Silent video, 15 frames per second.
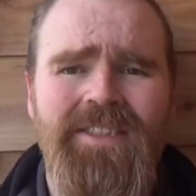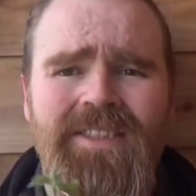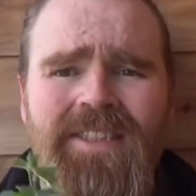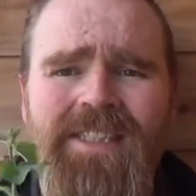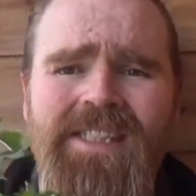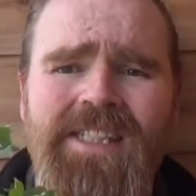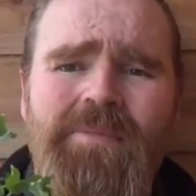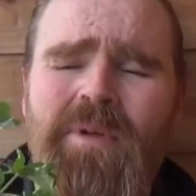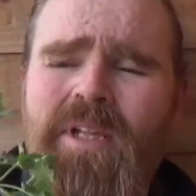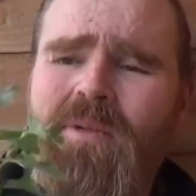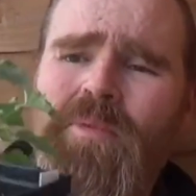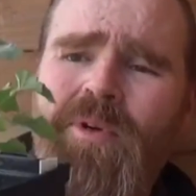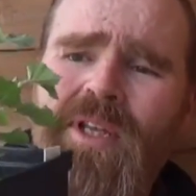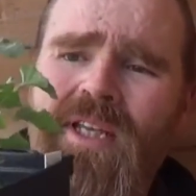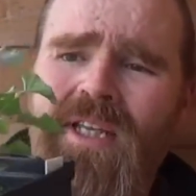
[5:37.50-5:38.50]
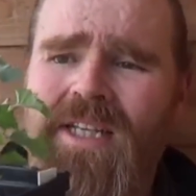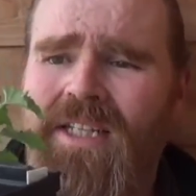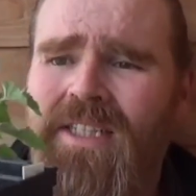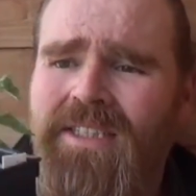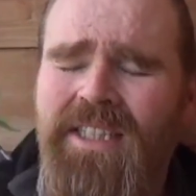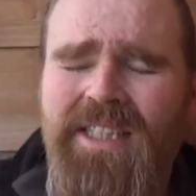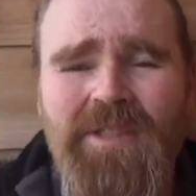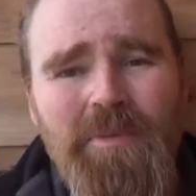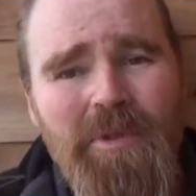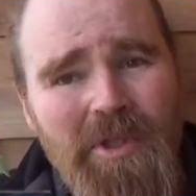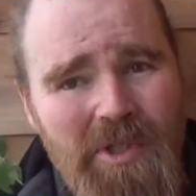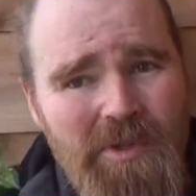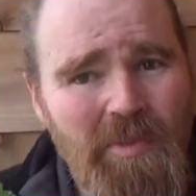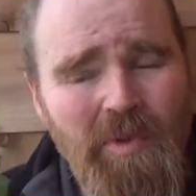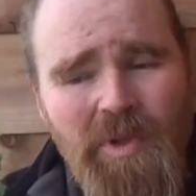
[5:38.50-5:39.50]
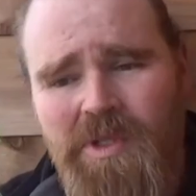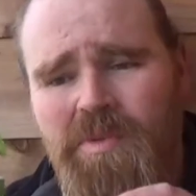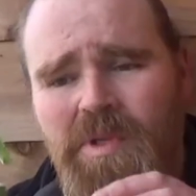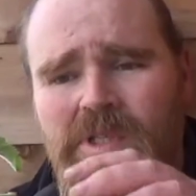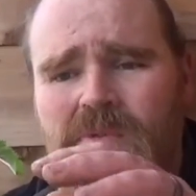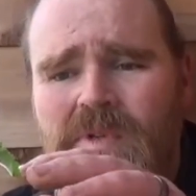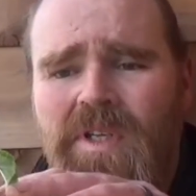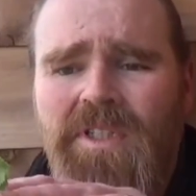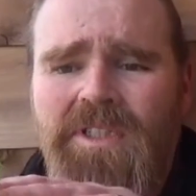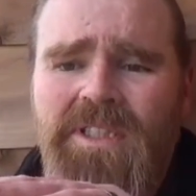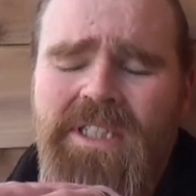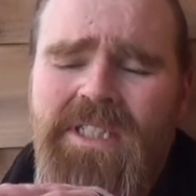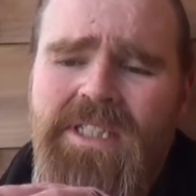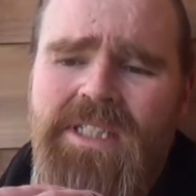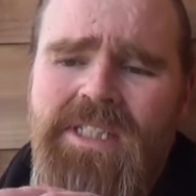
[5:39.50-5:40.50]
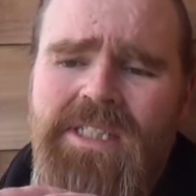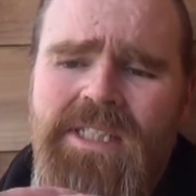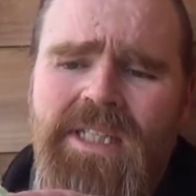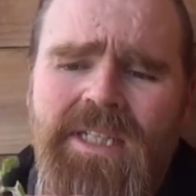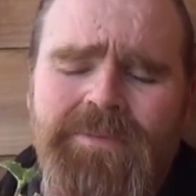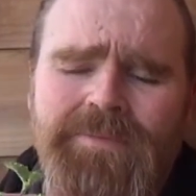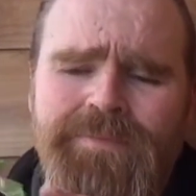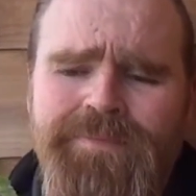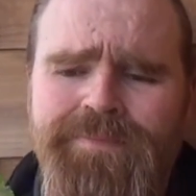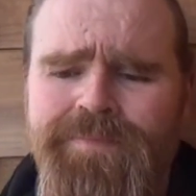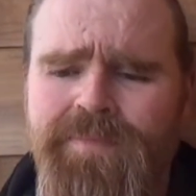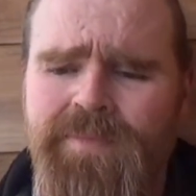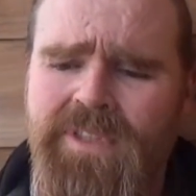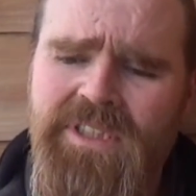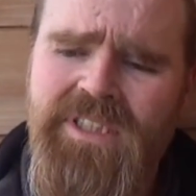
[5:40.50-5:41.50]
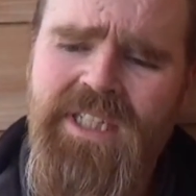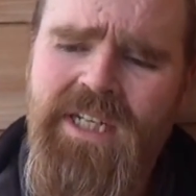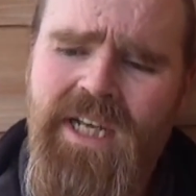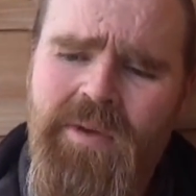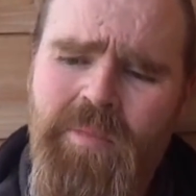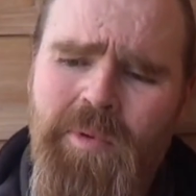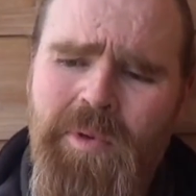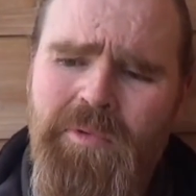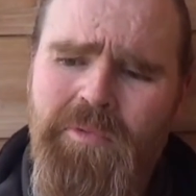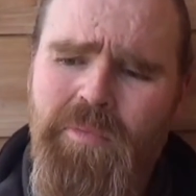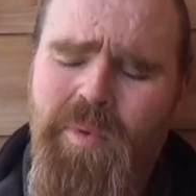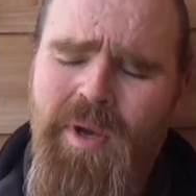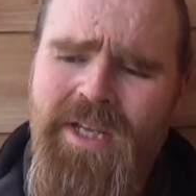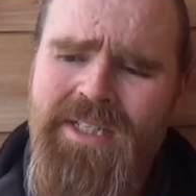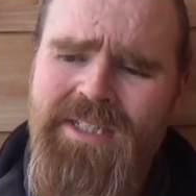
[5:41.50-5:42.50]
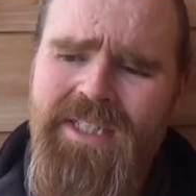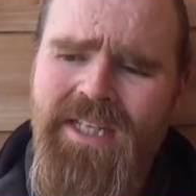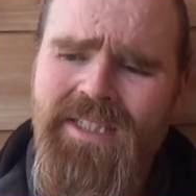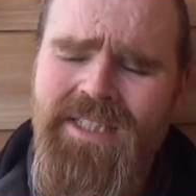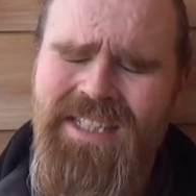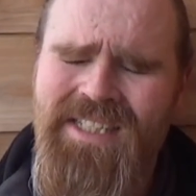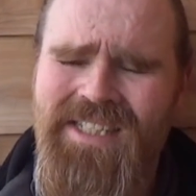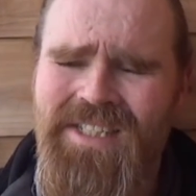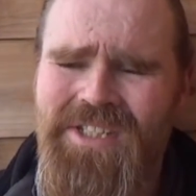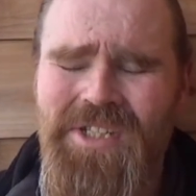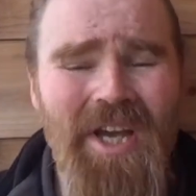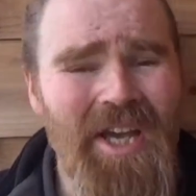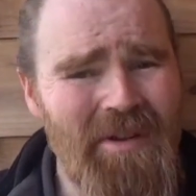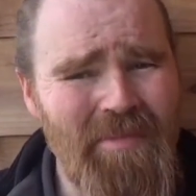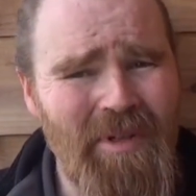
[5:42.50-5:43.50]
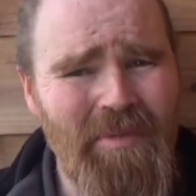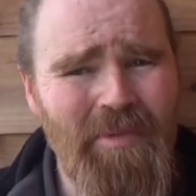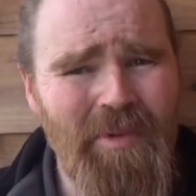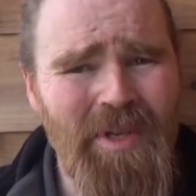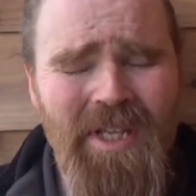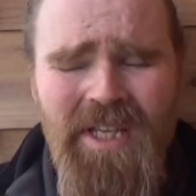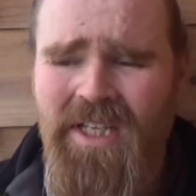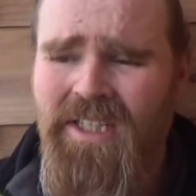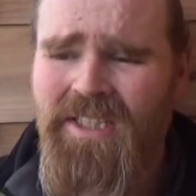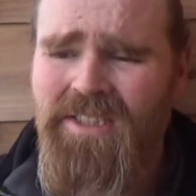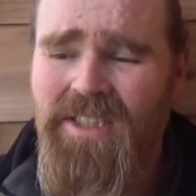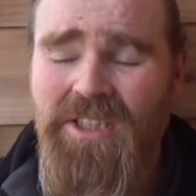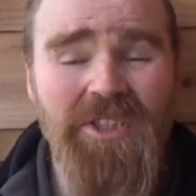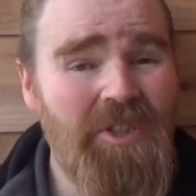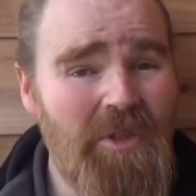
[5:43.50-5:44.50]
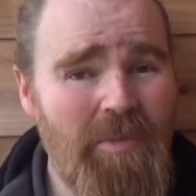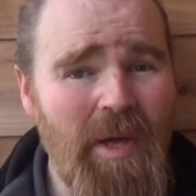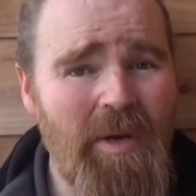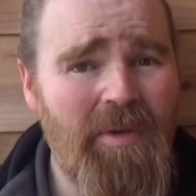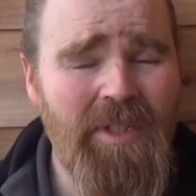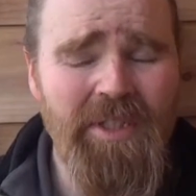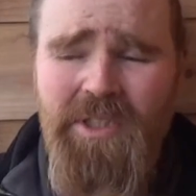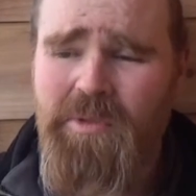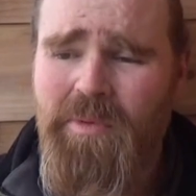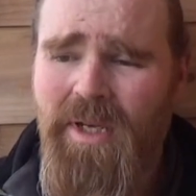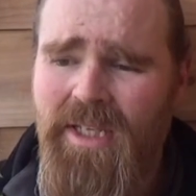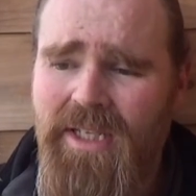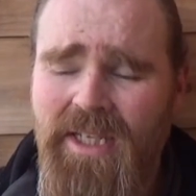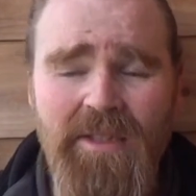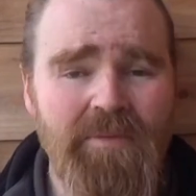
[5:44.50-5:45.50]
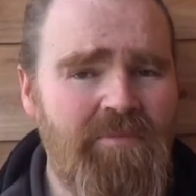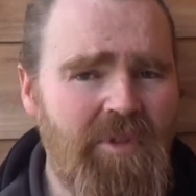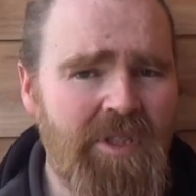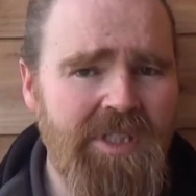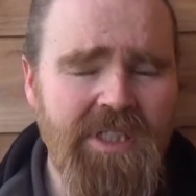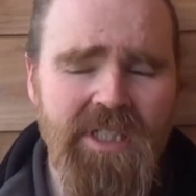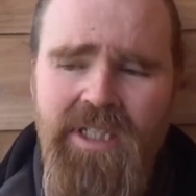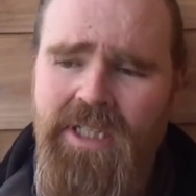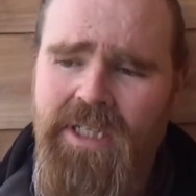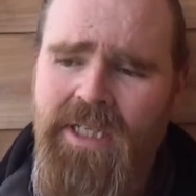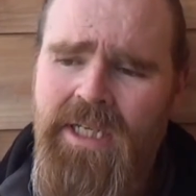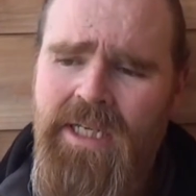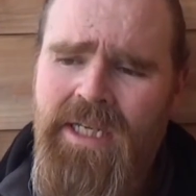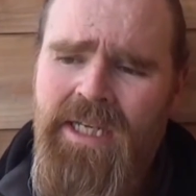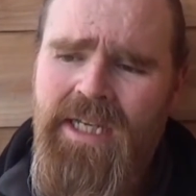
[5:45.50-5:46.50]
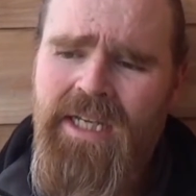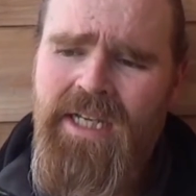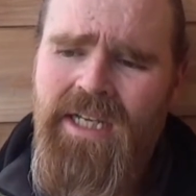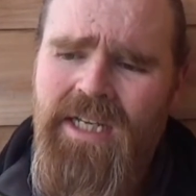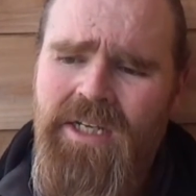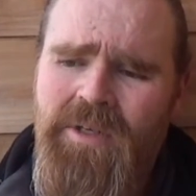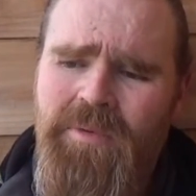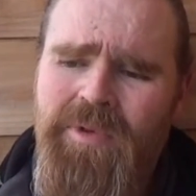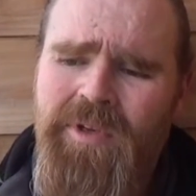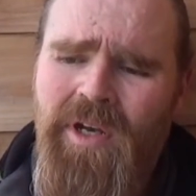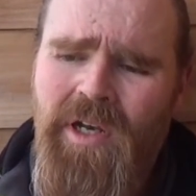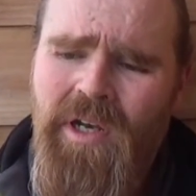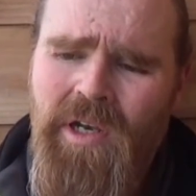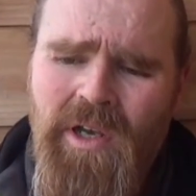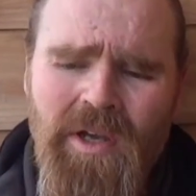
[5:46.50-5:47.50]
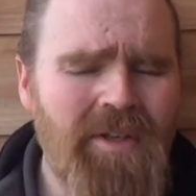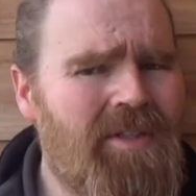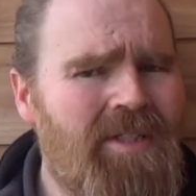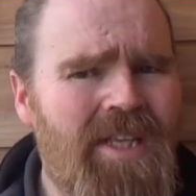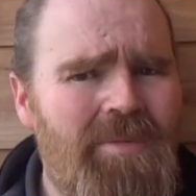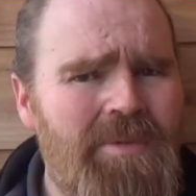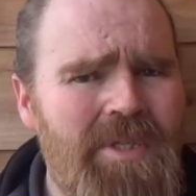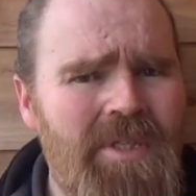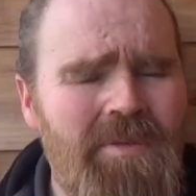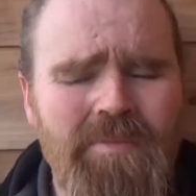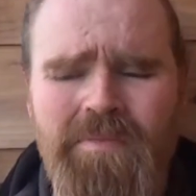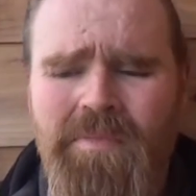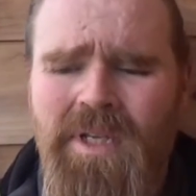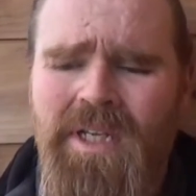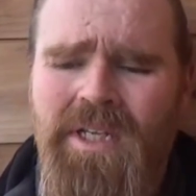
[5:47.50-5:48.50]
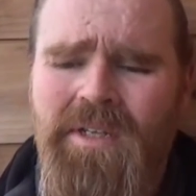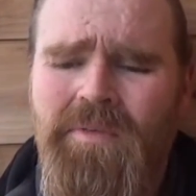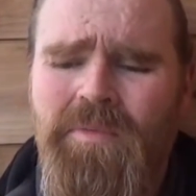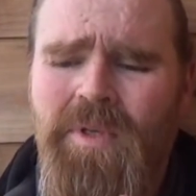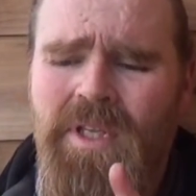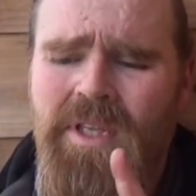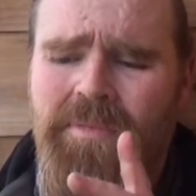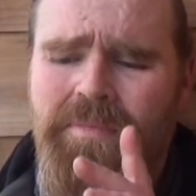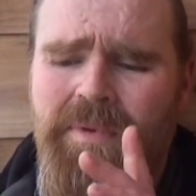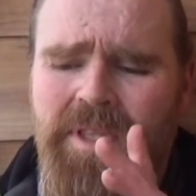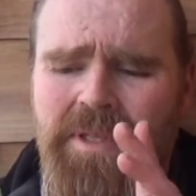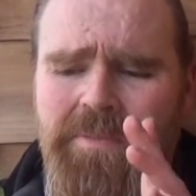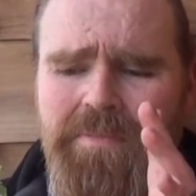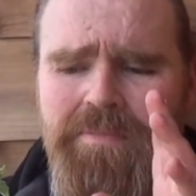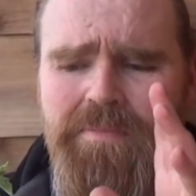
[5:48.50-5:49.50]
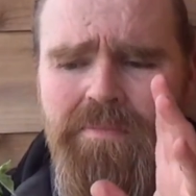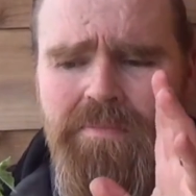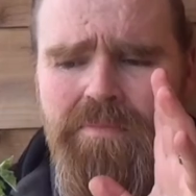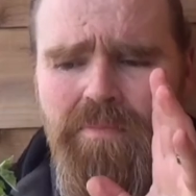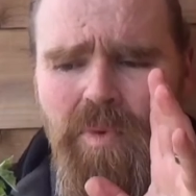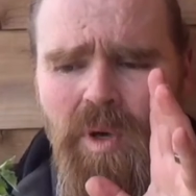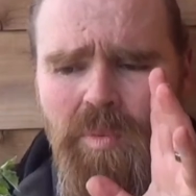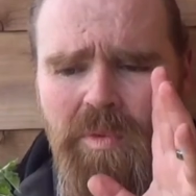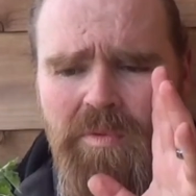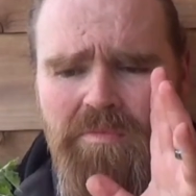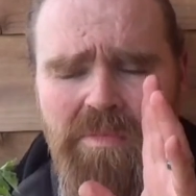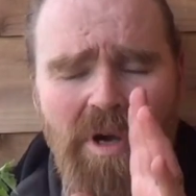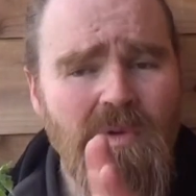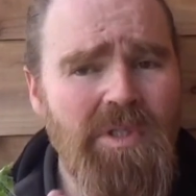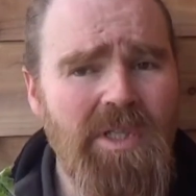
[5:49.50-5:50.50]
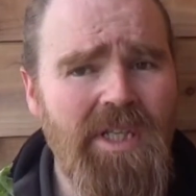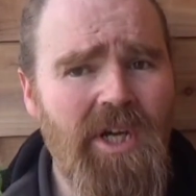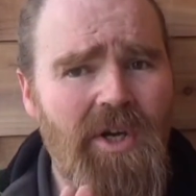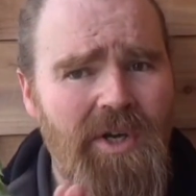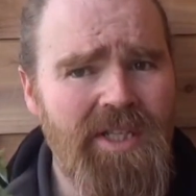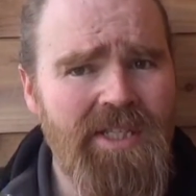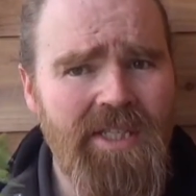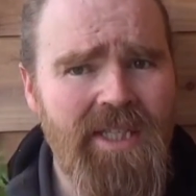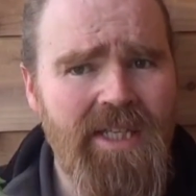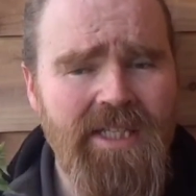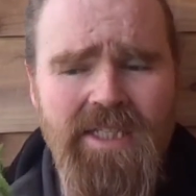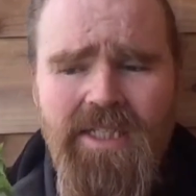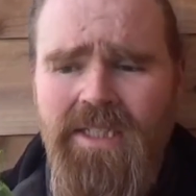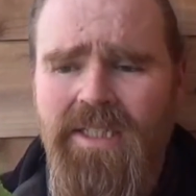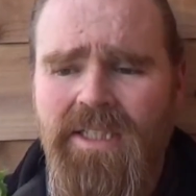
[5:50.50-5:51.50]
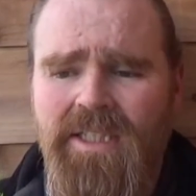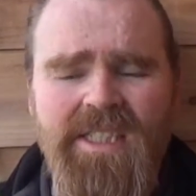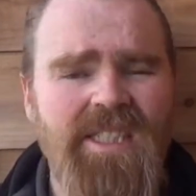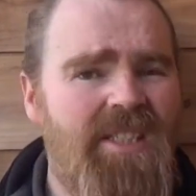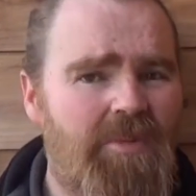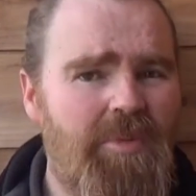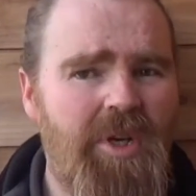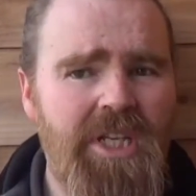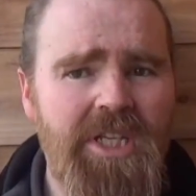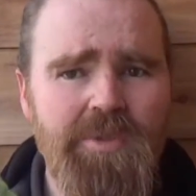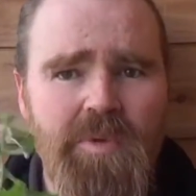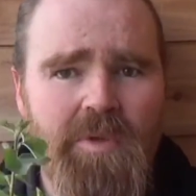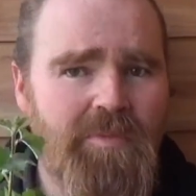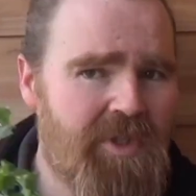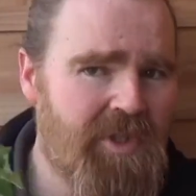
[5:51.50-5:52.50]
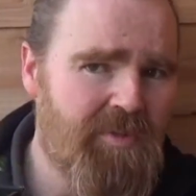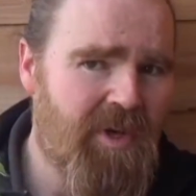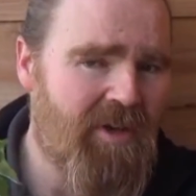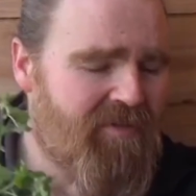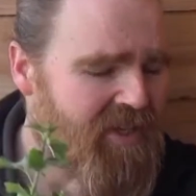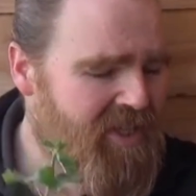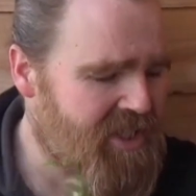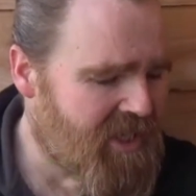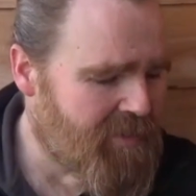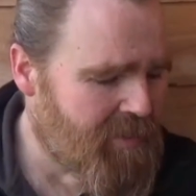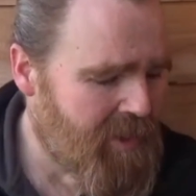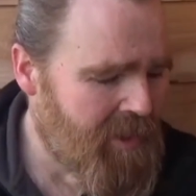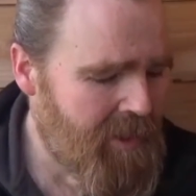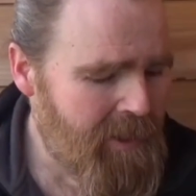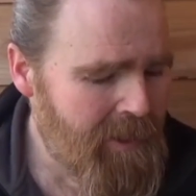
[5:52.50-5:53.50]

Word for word: This is a mulberry. This is one of the smallest ones we got. This is um, seed I imported from Pakistan. This is a giant mulberry that should apparently do well here. We'll see. Uh, we've got a lot of types of them. Uh, one of the but the one we've mostly got isn't this. Uh, this is the prettiest one, which is why I fetched it up.